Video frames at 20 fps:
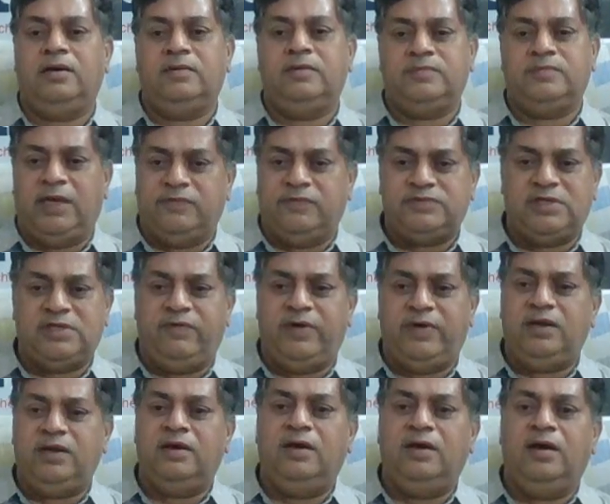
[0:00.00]

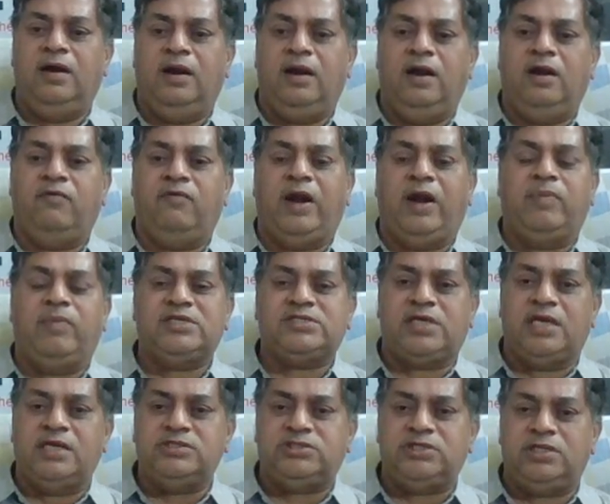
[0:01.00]
f7. Now white plays
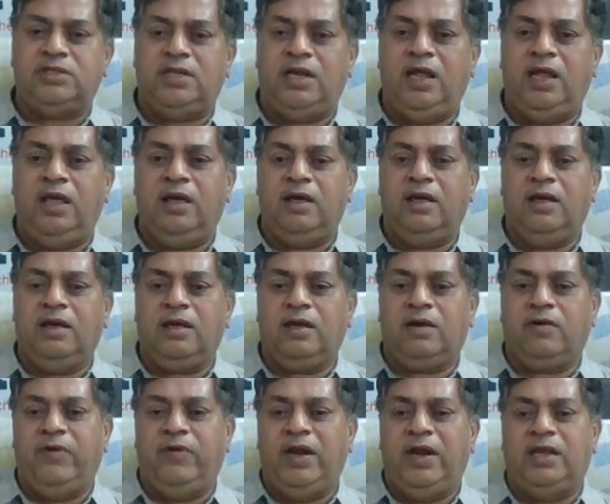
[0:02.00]
king g3,
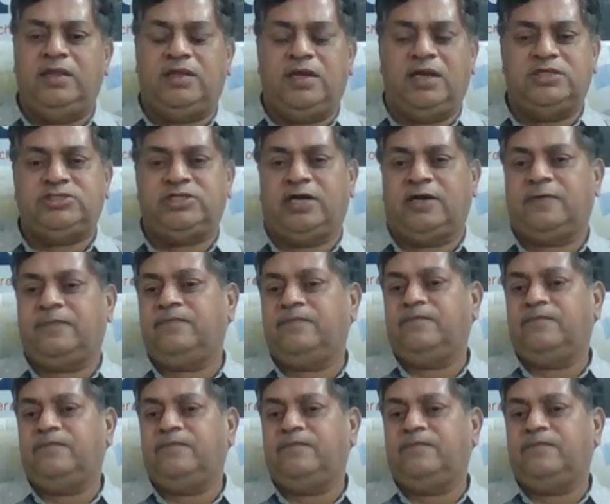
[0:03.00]
queen d3 check.